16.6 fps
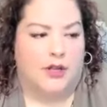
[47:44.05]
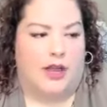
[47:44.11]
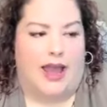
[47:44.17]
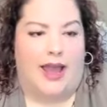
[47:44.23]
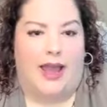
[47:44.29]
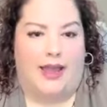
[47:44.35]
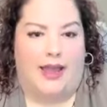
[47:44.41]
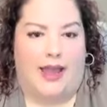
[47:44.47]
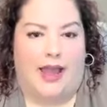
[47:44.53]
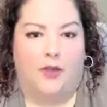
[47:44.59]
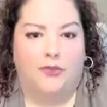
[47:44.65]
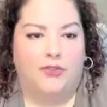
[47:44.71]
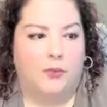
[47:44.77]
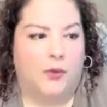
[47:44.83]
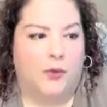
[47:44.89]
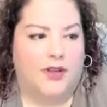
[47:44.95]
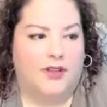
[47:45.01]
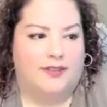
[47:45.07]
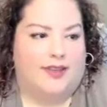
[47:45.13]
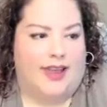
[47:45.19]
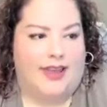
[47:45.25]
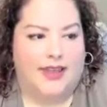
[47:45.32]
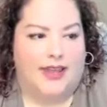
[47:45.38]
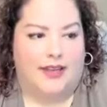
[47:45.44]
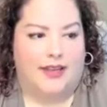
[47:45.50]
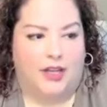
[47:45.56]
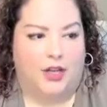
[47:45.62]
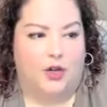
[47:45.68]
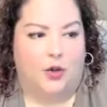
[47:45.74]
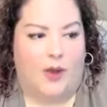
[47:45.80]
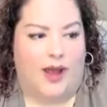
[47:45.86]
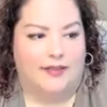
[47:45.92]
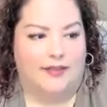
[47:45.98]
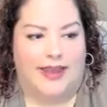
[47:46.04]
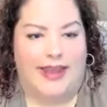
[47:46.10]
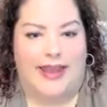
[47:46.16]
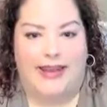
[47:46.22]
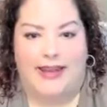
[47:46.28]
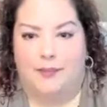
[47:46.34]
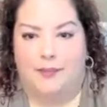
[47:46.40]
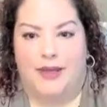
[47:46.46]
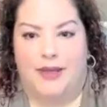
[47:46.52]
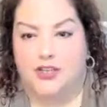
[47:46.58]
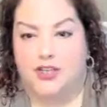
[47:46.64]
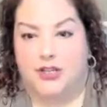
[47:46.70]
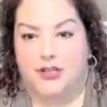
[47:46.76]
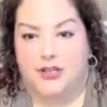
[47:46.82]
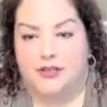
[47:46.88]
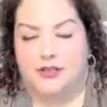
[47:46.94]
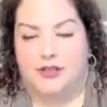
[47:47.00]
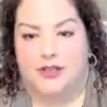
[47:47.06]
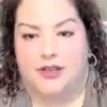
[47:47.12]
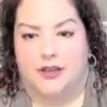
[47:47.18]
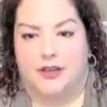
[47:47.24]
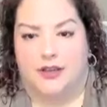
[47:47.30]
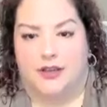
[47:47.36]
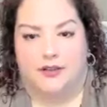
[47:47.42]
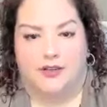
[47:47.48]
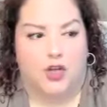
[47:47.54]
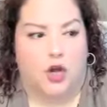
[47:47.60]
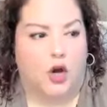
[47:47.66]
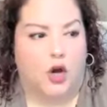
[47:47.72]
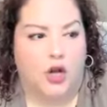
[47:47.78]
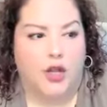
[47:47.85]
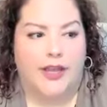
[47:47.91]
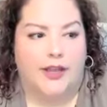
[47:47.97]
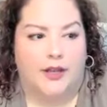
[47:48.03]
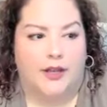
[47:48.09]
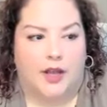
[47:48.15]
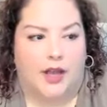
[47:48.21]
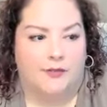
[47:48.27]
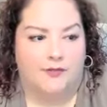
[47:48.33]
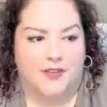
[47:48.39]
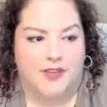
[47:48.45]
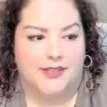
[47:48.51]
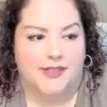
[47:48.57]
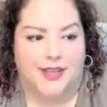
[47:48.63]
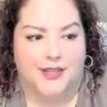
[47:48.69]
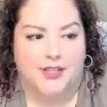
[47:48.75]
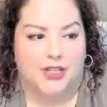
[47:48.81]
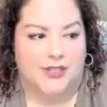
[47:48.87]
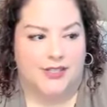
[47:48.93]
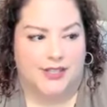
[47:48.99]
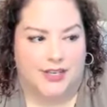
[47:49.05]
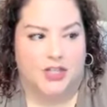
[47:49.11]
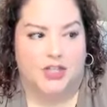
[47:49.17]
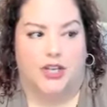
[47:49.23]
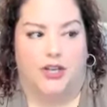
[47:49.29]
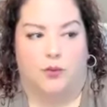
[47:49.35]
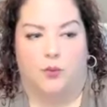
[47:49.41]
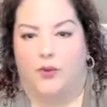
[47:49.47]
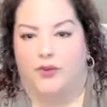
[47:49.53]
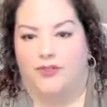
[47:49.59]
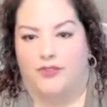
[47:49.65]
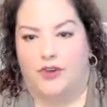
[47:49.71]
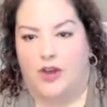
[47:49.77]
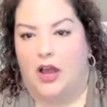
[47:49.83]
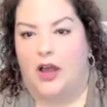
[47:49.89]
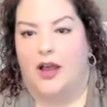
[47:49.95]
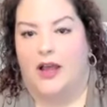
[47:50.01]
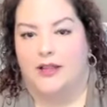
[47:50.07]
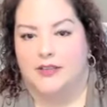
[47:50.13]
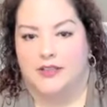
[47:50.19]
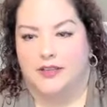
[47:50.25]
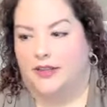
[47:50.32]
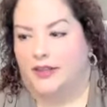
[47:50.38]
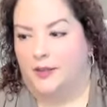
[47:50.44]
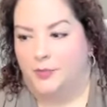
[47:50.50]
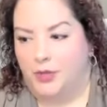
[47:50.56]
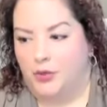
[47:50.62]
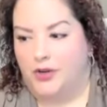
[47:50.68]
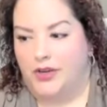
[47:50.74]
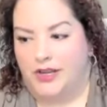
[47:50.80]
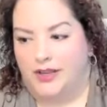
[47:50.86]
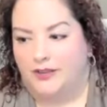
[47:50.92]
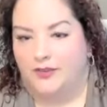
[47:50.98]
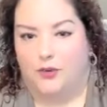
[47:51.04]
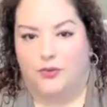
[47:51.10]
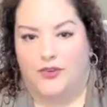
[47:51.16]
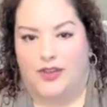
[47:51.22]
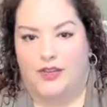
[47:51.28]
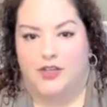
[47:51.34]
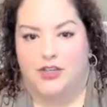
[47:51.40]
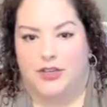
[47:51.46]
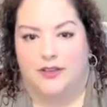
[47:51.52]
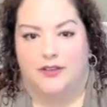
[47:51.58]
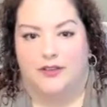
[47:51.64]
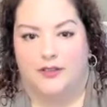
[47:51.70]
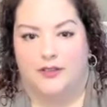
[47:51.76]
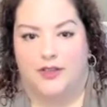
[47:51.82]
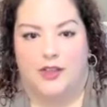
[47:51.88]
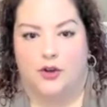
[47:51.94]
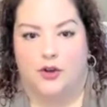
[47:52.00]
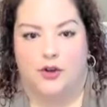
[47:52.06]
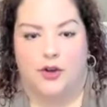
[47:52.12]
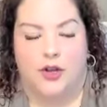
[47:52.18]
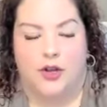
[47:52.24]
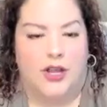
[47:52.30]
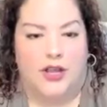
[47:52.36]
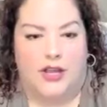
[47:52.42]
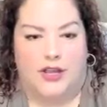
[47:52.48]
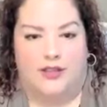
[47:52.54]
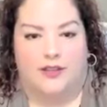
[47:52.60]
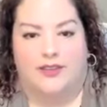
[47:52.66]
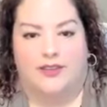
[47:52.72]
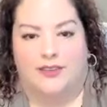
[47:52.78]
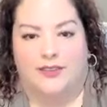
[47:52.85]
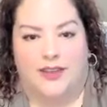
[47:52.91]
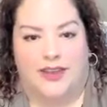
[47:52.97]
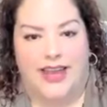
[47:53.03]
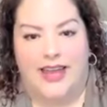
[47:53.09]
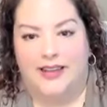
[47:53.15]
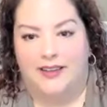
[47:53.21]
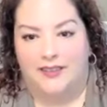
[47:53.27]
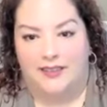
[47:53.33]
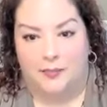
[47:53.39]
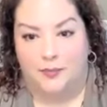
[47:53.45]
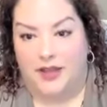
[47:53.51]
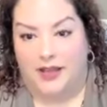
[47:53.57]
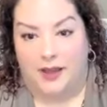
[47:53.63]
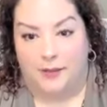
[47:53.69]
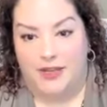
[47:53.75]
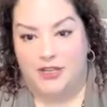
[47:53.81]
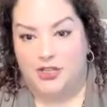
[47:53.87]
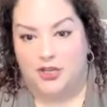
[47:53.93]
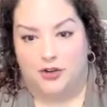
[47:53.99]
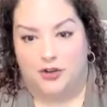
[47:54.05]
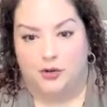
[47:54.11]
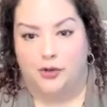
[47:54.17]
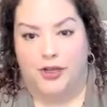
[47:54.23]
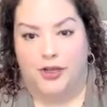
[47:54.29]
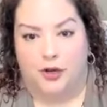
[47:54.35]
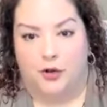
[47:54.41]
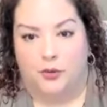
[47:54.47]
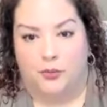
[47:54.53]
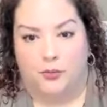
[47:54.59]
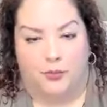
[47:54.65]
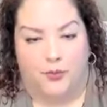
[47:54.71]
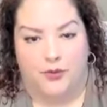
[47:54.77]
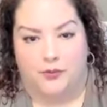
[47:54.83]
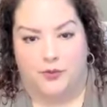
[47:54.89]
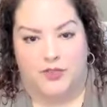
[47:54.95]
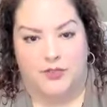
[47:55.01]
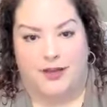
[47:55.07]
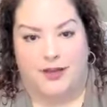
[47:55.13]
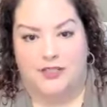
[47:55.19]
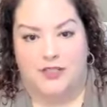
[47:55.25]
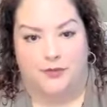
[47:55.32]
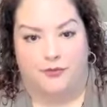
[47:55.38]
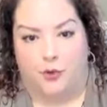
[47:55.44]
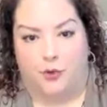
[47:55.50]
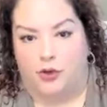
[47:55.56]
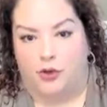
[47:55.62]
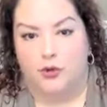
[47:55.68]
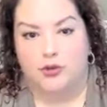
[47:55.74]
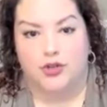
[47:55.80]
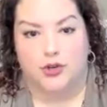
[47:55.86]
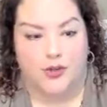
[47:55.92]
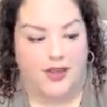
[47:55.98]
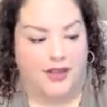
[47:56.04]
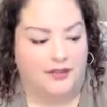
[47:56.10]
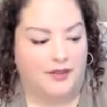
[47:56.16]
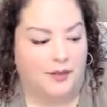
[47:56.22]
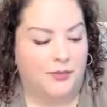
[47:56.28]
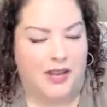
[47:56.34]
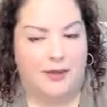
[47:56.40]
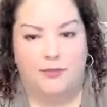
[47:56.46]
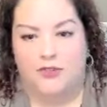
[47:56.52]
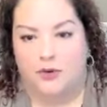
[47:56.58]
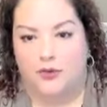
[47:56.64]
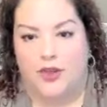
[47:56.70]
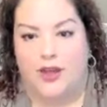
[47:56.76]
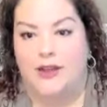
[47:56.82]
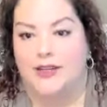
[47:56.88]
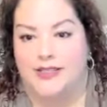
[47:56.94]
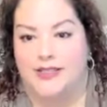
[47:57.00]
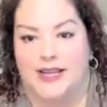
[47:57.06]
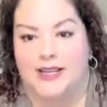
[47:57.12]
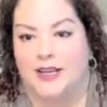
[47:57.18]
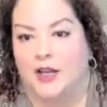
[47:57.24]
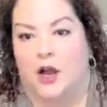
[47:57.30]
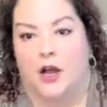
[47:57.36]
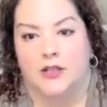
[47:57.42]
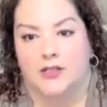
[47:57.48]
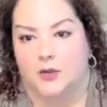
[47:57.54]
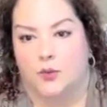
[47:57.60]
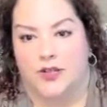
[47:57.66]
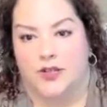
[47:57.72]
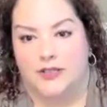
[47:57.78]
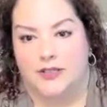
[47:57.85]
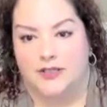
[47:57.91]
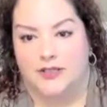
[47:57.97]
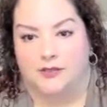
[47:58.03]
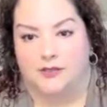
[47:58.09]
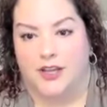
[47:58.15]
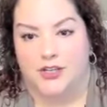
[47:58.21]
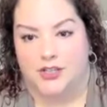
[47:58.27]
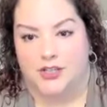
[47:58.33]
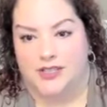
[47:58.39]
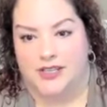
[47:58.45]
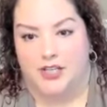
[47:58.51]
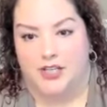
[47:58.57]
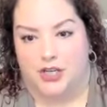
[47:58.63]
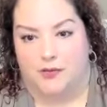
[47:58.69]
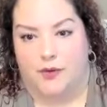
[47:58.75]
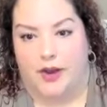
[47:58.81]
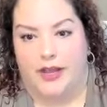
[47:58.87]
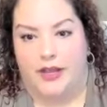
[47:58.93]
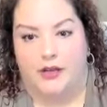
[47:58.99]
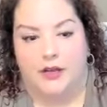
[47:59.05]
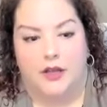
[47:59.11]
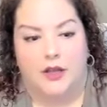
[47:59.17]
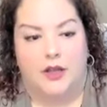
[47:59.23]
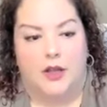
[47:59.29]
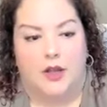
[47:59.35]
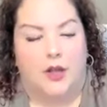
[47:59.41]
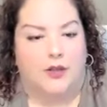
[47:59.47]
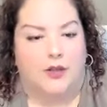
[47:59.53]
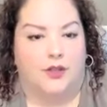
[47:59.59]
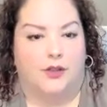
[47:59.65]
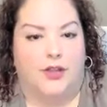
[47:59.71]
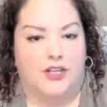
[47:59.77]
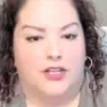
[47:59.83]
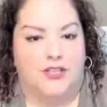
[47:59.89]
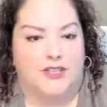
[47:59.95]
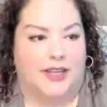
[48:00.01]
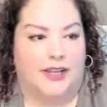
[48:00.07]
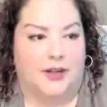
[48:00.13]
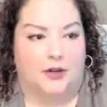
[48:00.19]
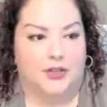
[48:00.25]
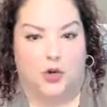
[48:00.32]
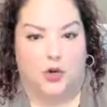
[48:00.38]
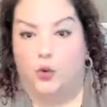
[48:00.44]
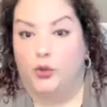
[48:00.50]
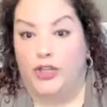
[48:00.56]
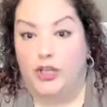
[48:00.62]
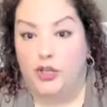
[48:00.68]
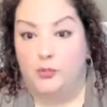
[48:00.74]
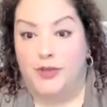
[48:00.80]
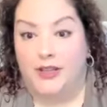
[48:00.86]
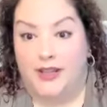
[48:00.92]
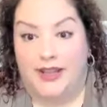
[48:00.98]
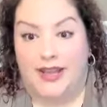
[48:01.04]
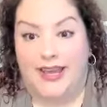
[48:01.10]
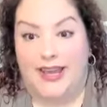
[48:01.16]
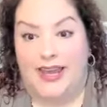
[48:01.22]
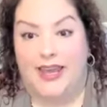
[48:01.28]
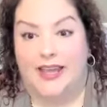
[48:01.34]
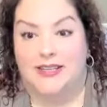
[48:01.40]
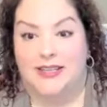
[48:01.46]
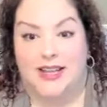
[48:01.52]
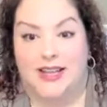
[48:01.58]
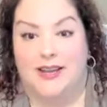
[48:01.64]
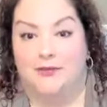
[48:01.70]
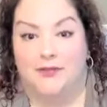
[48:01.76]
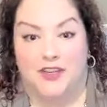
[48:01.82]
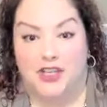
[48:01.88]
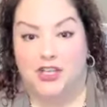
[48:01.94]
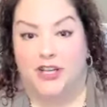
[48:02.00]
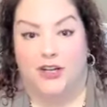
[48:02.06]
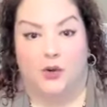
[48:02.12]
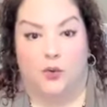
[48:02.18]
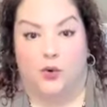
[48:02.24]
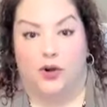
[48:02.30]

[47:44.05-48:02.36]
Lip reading: I also want to say that, as Katie mentioned, the target of this legislation was not community associations. This is, again, something I mentioned earlier with respect to the foreclosure thing. Sometimes there's unintended consequences of legislation, right? The legislators are only human and they can't envision